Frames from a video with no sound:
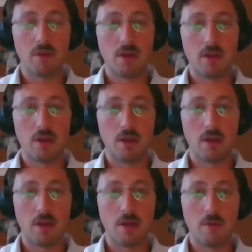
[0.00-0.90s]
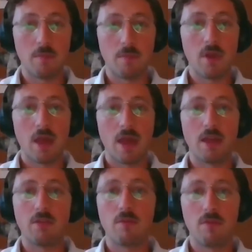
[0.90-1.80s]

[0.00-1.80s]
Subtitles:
had